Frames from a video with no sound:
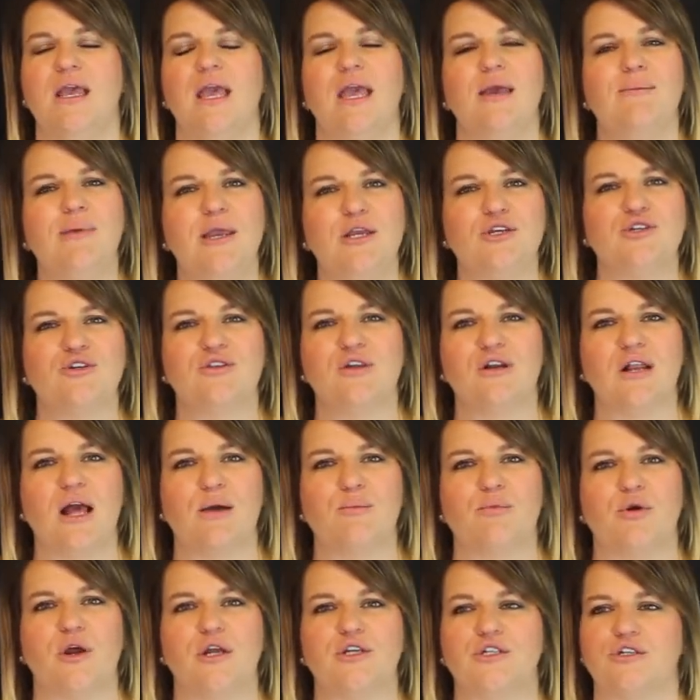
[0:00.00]
And make sure they're
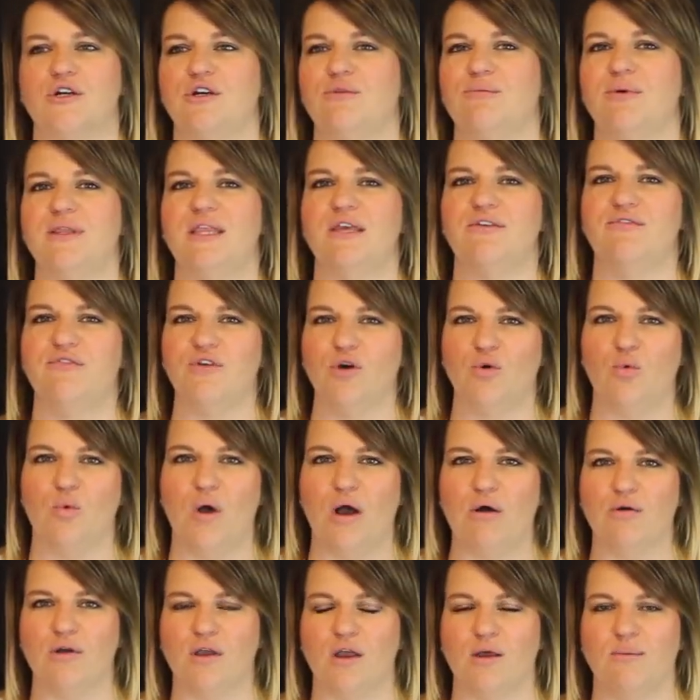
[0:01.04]
not pressured, but they feel
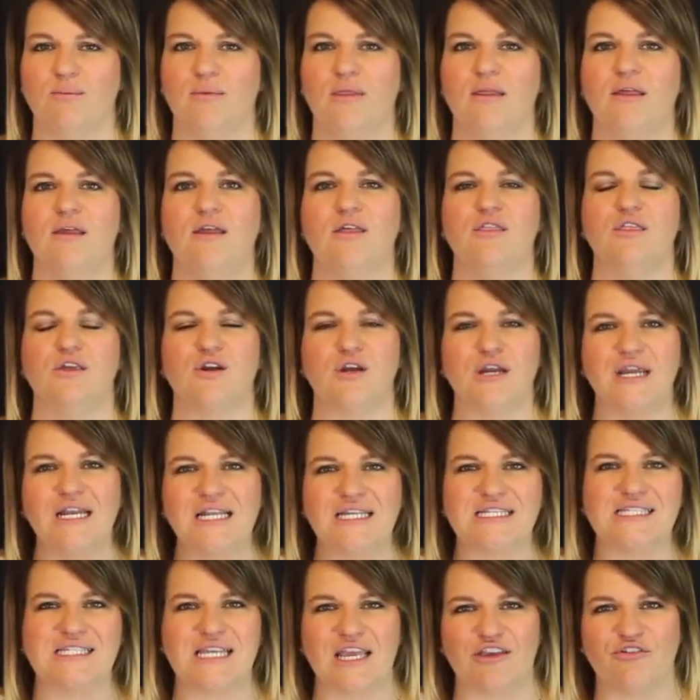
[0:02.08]
welcome, they're in
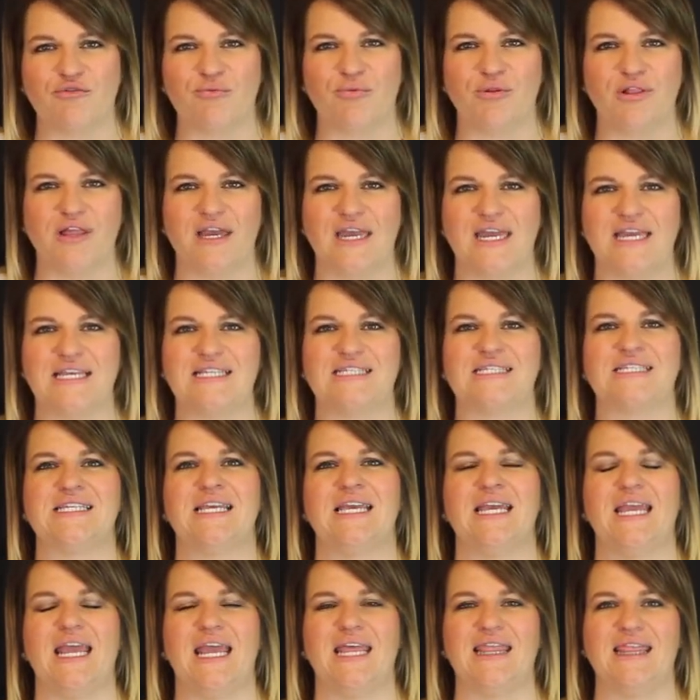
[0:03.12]
a safe place,
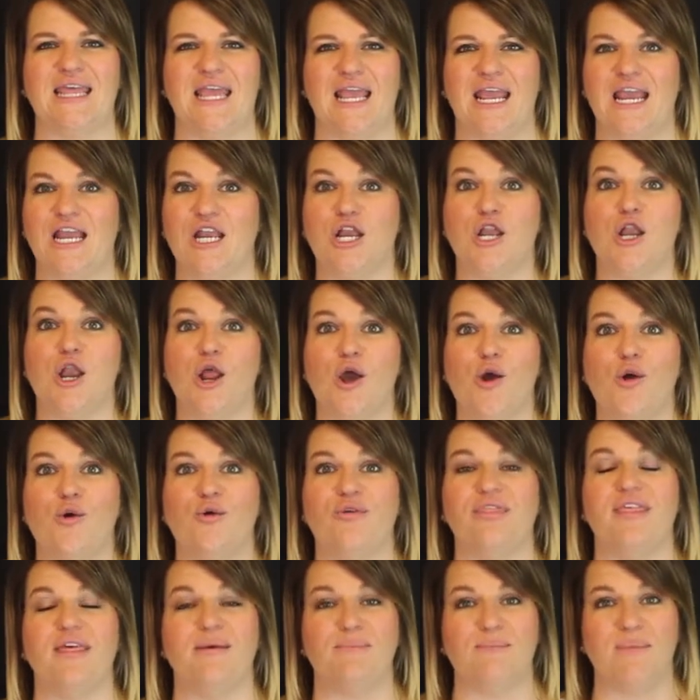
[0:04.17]
and they know
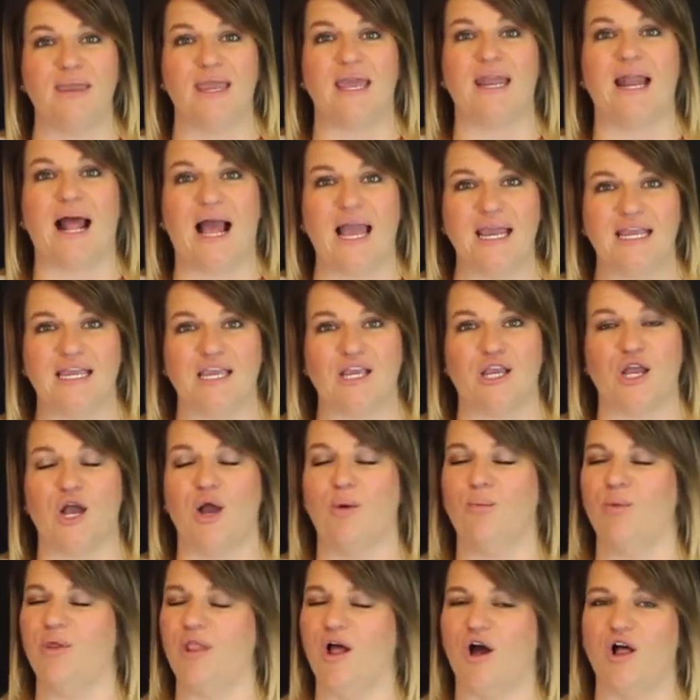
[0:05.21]
that, man, I can
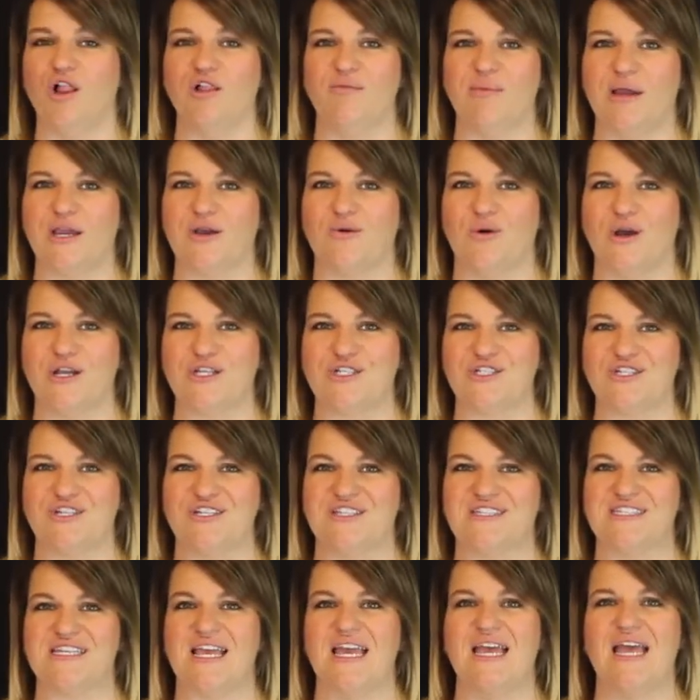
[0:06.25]
come with all of my
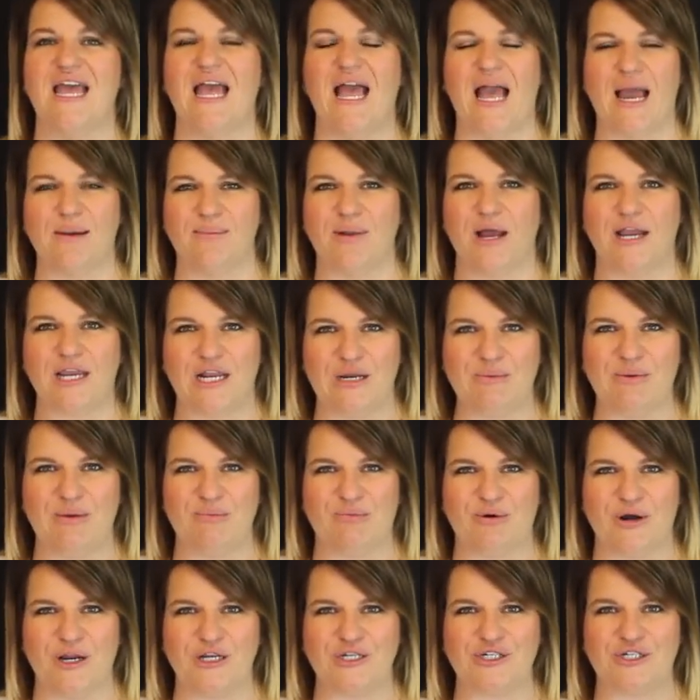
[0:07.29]
questions. I'm not going to be
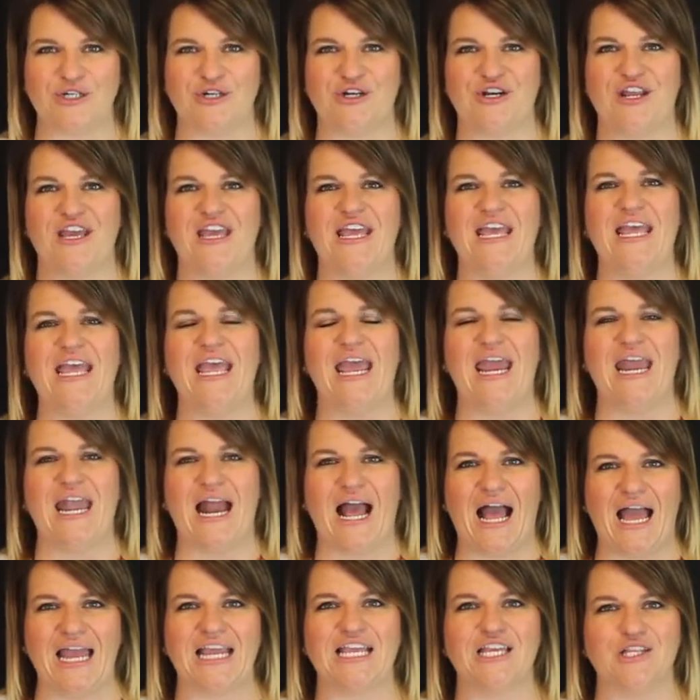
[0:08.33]
pressured, and
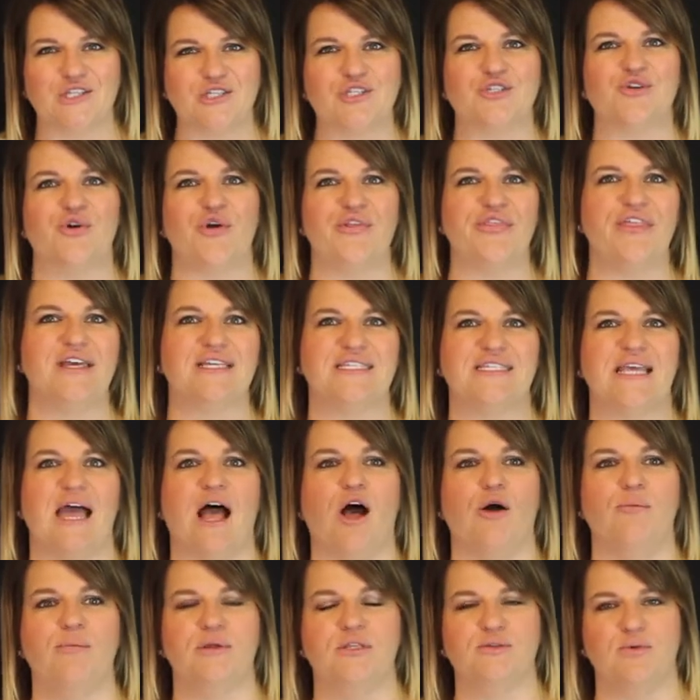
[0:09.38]
I can sort this
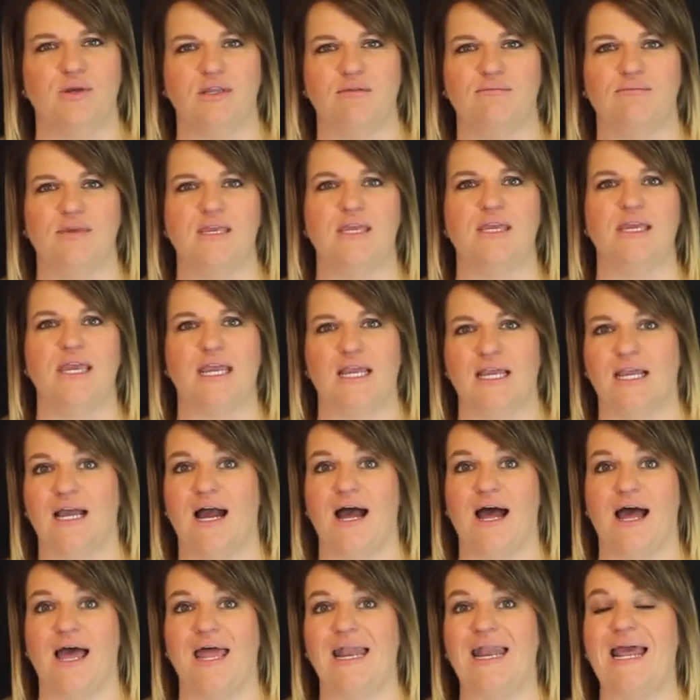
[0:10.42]
out between me and
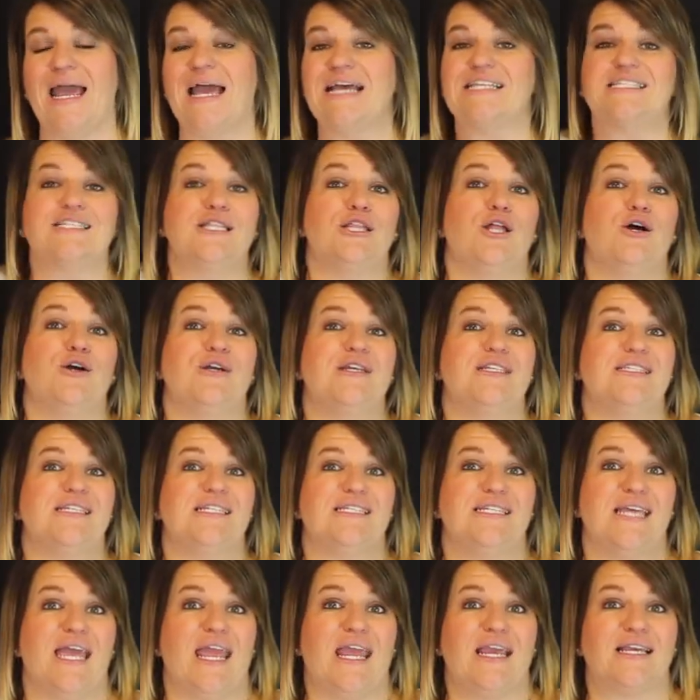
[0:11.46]
God as long as
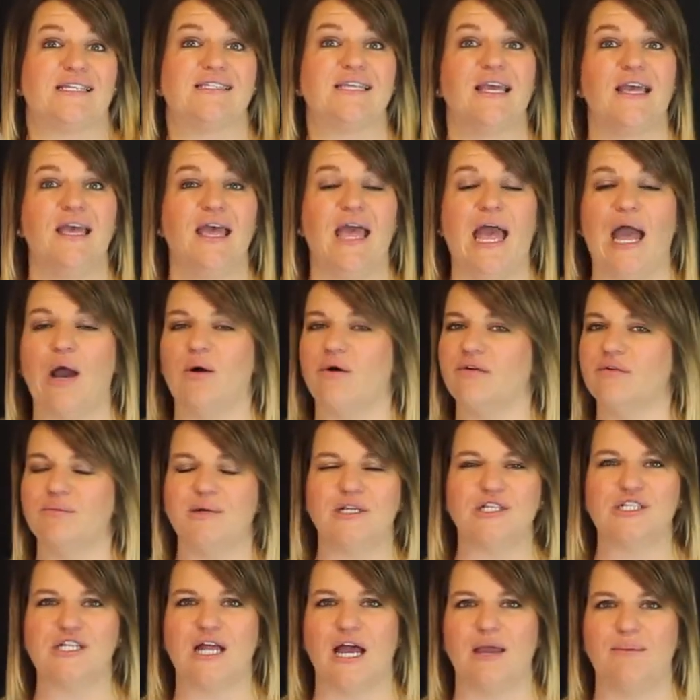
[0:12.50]
it takes. However
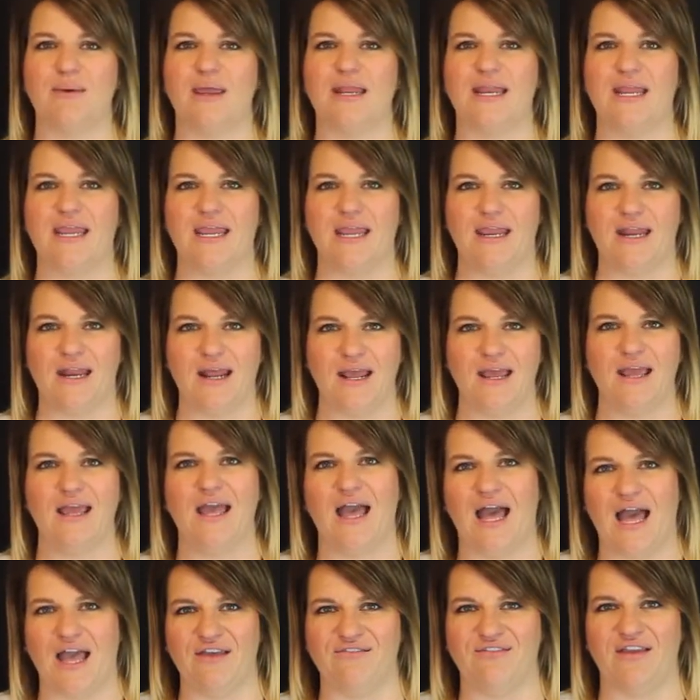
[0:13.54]
much time I need,
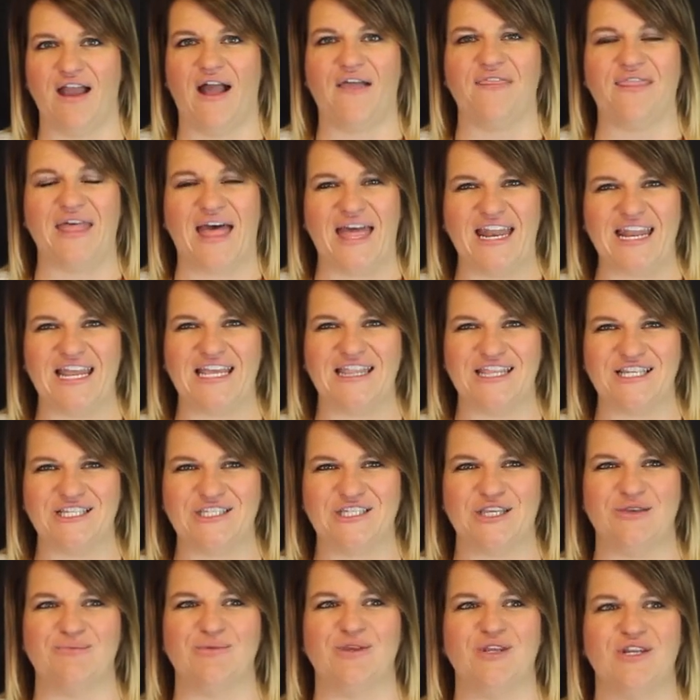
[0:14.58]
I've got that in
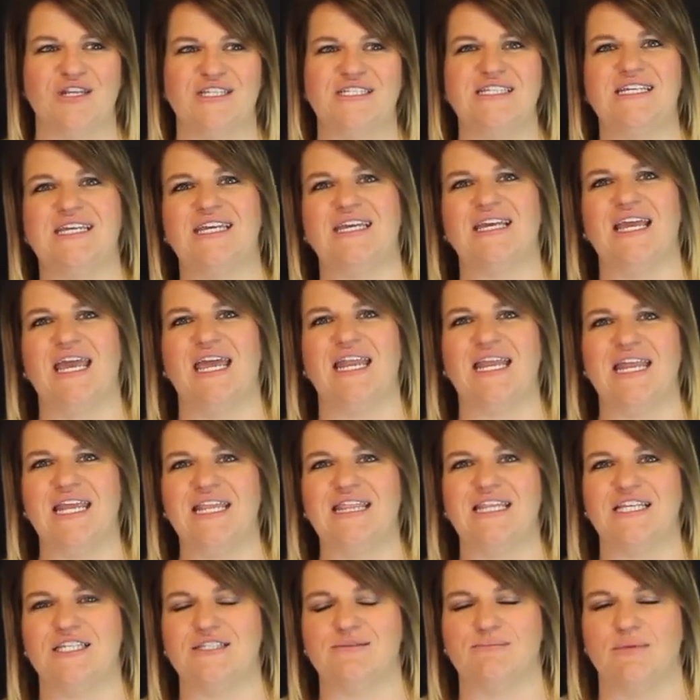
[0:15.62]
this community and
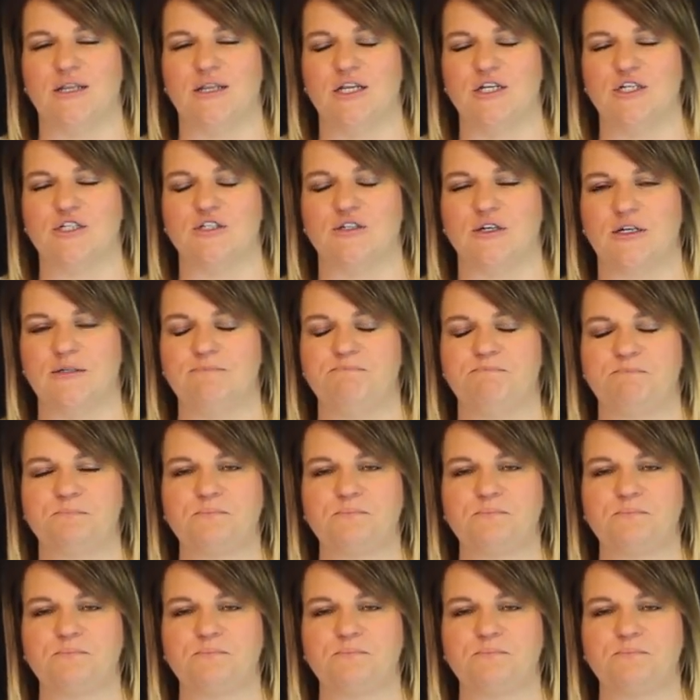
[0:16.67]
in this ministry.